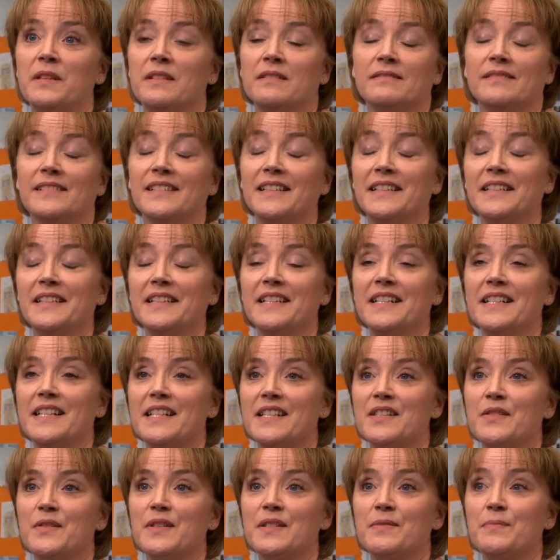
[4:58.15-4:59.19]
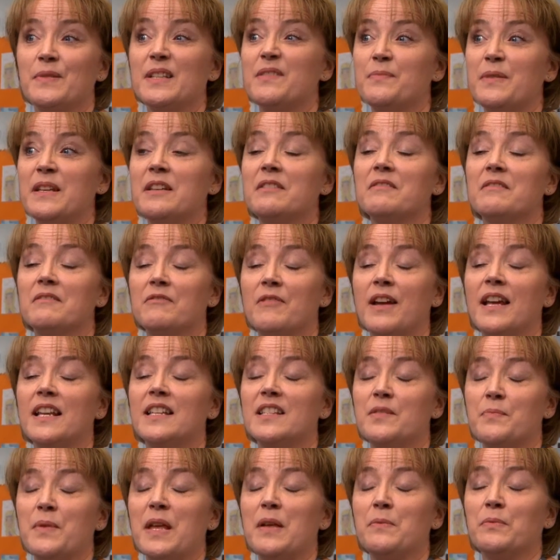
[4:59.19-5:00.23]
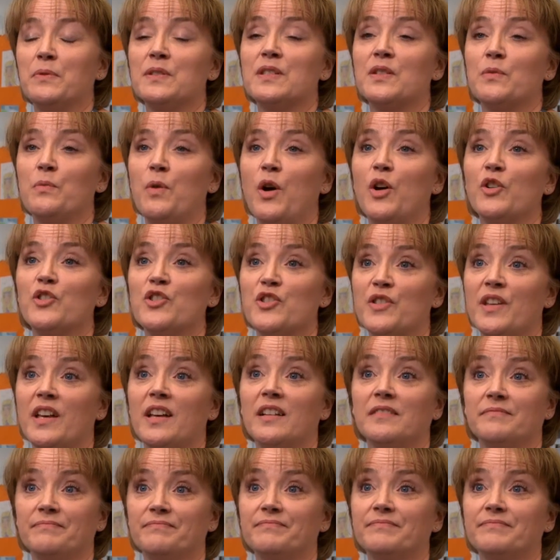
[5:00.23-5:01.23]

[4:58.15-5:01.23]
And so it's been great to be able to watch that.